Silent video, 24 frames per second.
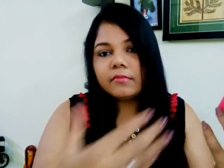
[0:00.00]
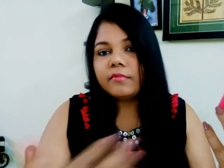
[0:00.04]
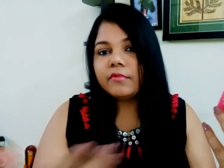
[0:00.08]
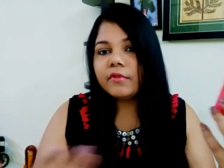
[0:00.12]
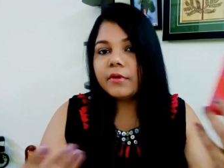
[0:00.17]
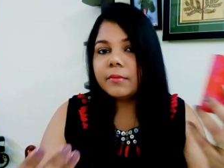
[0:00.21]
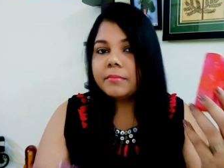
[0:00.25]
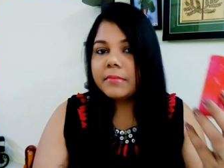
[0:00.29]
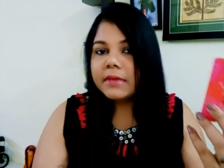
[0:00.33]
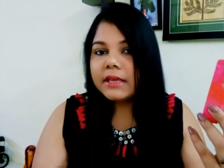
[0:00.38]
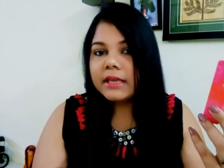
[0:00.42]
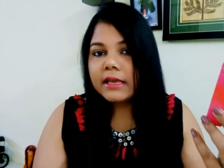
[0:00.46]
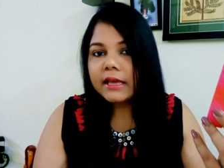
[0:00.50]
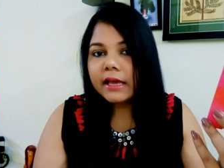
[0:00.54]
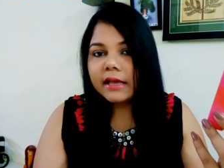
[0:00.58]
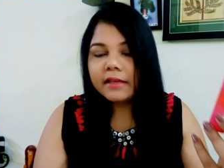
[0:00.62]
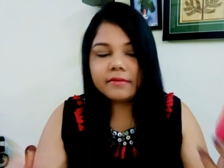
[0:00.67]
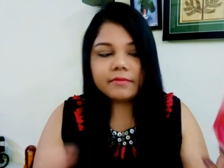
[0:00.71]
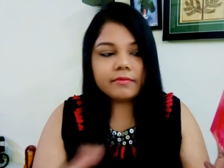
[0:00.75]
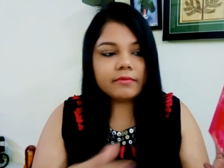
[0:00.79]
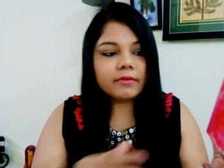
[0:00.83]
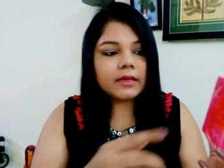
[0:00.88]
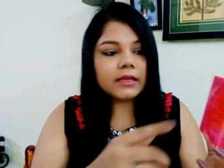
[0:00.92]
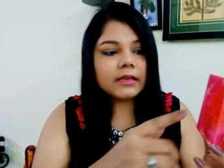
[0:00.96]
for me,
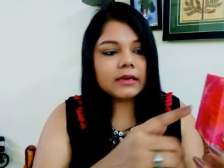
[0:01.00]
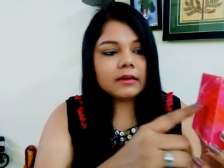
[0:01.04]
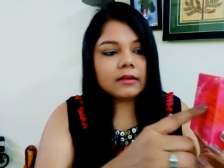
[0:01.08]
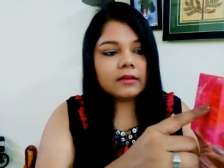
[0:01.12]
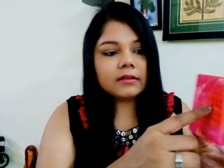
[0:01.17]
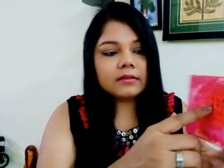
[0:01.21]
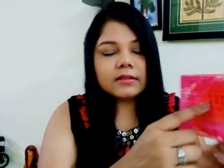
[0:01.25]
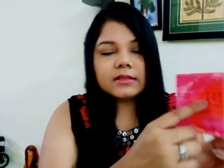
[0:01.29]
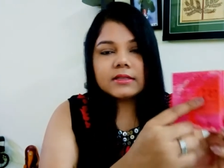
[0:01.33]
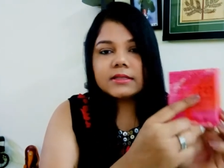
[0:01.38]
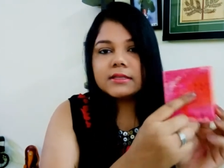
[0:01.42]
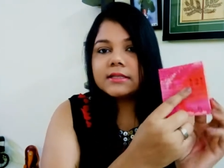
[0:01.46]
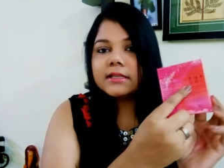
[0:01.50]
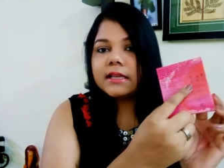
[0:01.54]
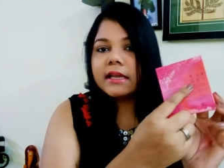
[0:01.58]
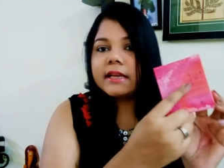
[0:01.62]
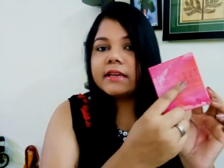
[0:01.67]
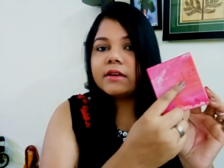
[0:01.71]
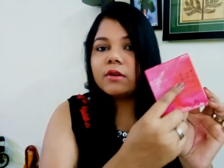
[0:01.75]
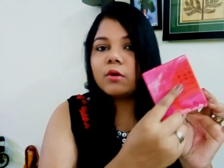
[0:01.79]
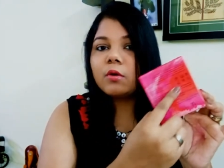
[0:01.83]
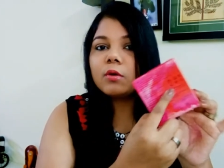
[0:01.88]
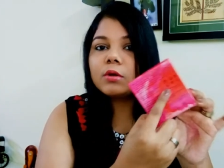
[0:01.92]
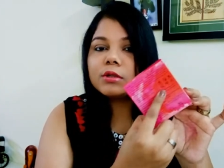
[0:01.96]
I feel this
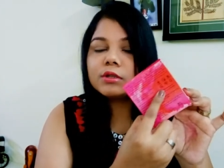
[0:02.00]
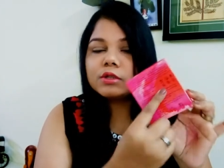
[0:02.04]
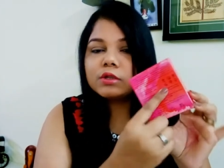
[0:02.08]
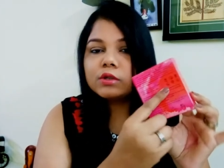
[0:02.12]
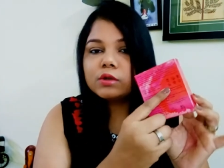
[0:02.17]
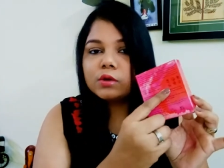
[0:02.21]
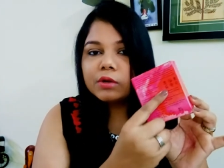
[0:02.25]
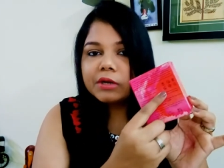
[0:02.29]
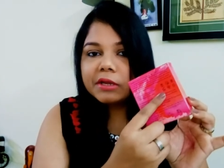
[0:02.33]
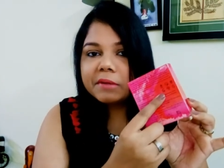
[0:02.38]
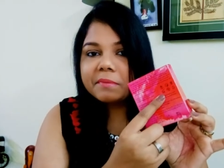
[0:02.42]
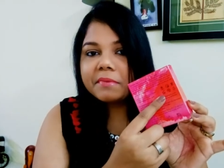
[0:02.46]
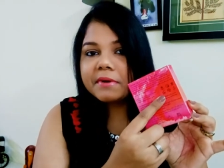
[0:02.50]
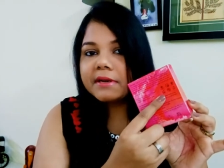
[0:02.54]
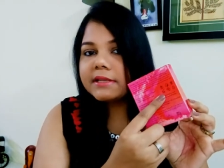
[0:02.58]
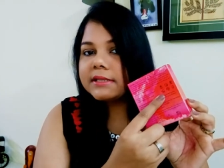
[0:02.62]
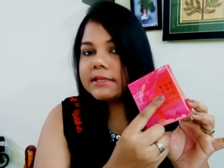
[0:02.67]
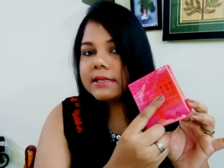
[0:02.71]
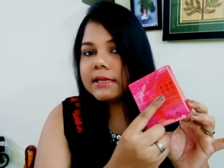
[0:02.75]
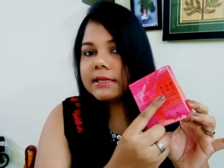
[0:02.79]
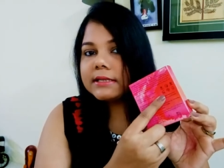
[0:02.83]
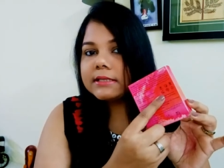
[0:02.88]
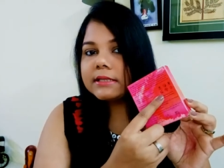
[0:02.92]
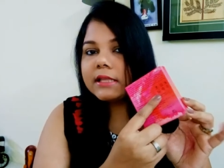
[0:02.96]
sign also
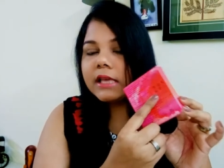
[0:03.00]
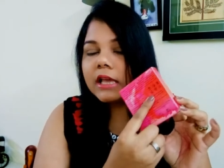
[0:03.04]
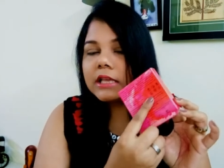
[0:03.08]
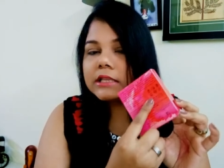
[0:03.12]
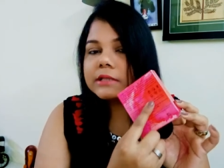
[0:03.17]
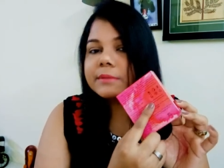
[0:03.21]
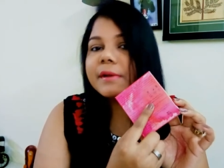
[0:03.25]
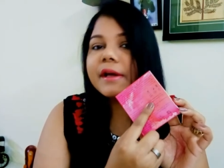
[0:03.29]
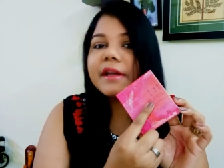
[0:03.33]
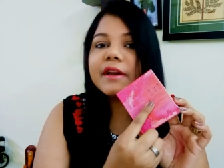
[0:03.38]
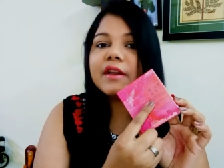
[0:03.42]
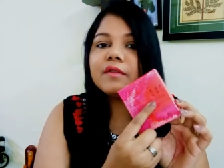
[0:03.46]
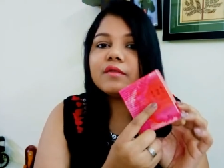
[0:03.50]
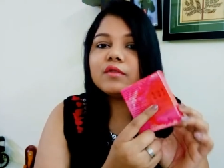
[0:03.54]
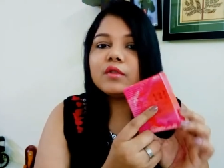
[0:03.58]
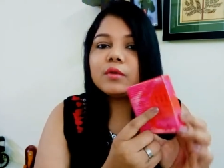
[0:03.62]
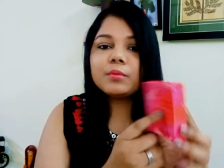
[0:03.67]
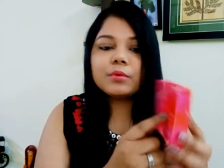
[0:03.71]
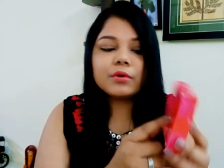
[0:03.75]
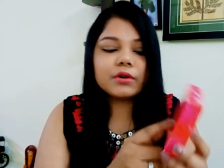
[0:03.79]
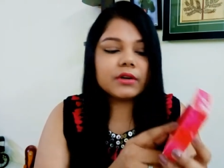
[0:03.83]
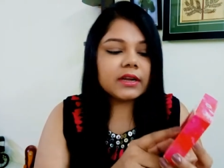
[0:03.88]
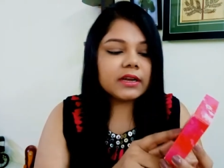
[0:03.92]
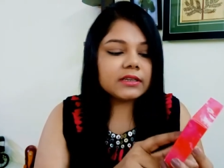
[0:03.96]
represents the expiry of
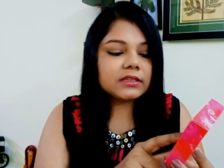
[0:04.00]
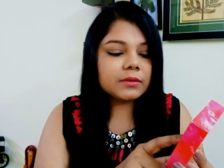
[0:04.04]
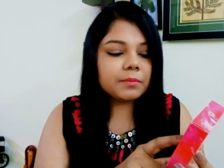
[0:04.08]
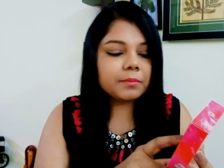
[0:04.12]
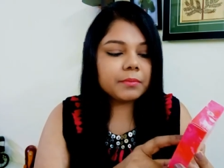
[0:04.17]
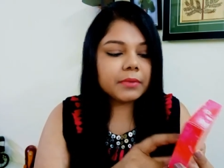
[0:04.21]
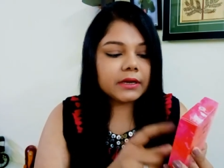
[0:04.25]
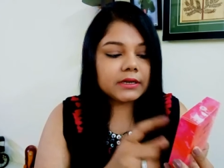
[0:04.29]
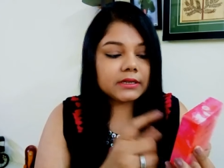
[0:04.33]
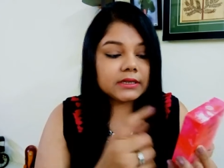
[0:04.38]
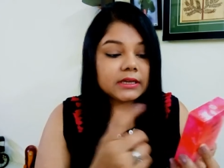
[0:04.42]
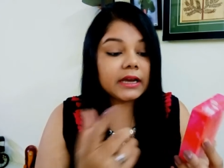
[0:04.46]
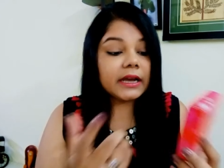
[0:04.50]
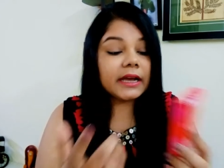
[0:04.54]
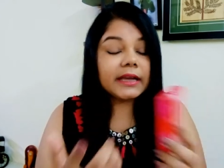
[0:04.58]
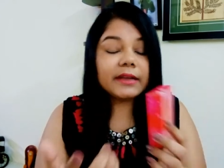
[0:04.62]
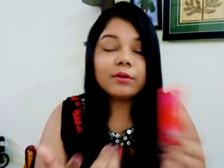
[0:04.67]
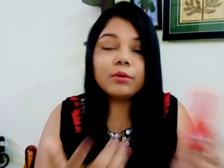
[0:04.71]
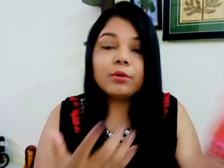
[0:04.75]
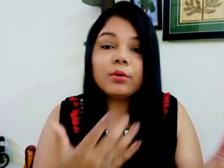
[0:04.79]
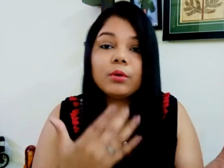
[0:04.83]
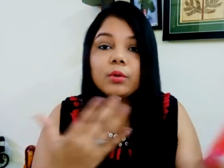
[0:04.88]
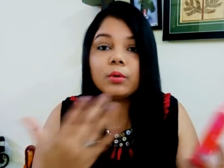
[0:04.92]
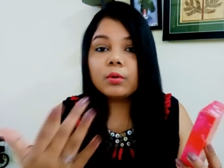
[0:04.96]
the product, but I
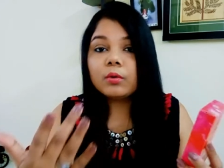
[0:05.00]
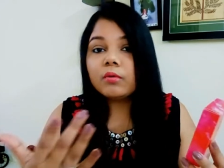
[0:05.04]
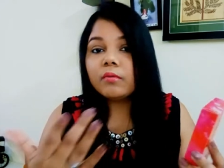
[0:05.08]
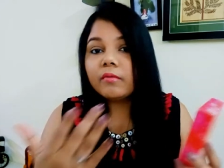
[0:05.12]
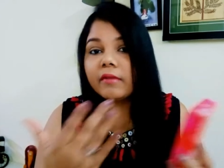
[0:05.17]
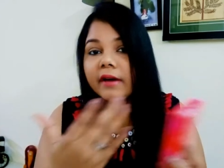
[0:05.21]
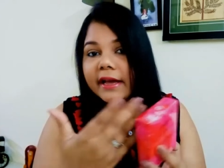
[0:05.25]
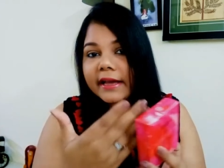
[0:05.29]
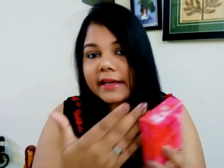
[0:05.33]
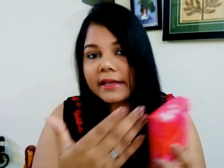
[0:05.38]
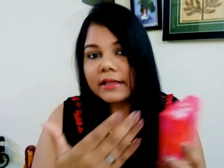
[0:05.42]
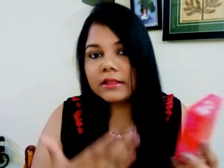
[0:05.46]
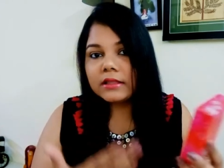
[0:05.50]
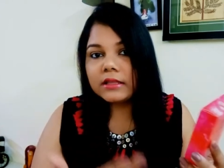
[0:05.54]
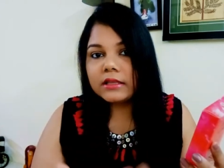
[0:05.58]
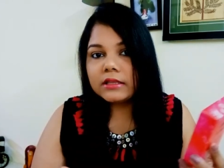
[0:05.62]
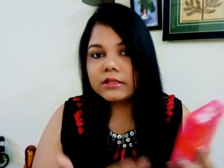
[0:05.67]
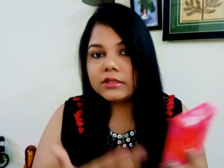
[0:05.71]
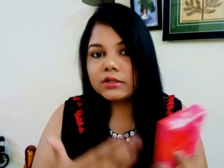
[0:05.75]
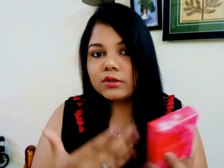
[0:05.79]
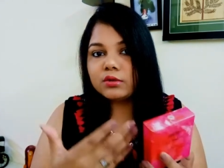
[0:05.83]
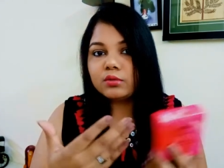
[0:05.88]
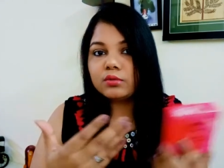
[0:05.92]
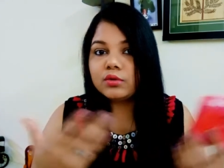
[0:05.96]
don't know why
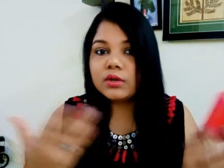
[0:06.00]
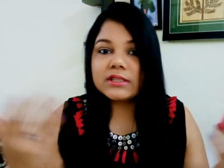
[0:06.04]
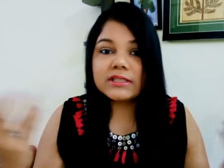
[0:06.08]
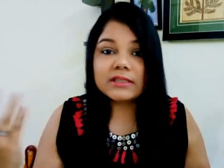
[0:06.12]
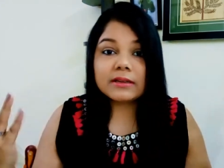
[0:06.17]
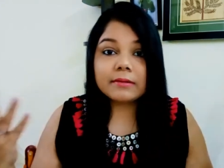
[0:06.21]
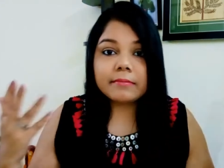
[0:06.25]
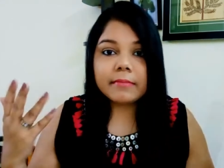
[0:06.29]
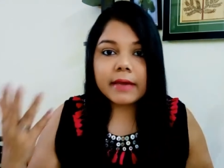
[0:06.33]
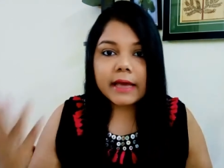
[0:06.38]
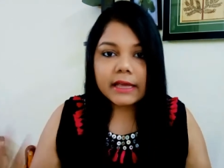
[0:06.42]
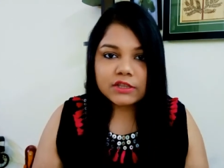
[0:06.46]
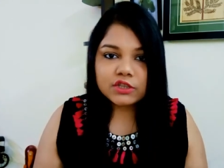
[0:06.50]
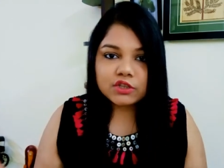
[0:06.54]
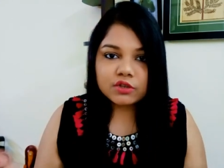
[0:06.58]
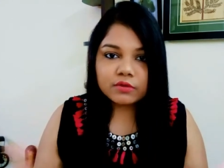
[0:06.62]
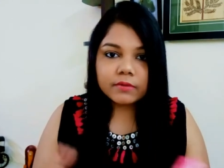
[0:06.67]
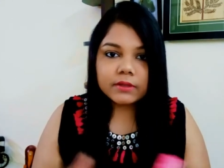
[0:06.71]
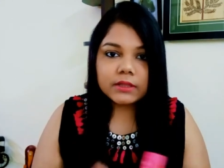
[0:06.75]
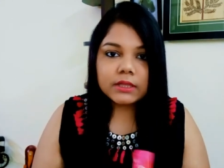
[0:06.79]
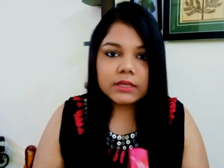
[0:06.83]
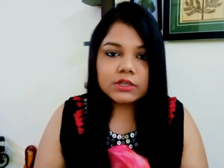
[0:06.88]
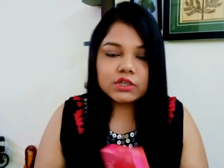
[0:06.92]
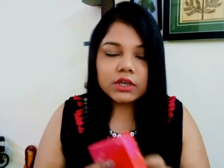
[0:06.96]
these two doesn't match
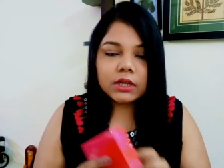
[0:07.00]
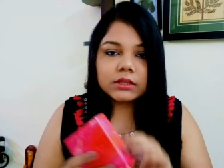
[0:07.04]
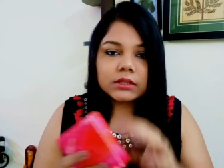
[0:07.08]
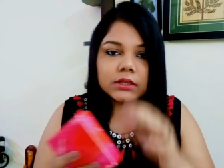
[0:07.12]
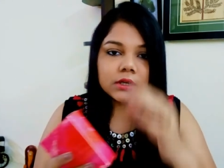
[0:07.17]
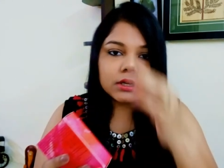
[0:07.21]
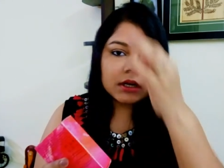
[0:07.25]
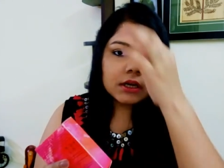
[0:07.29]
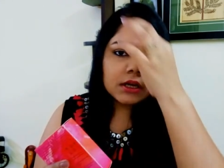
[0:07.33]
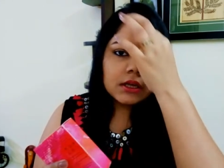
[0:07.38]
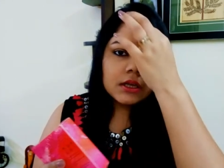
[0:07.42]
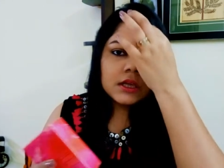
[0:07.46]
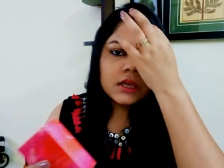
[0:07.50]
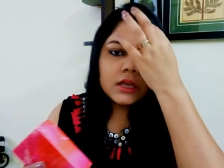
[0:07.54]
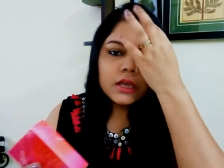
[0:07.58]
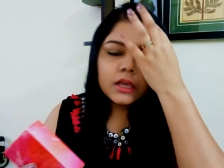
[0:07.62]
with each other.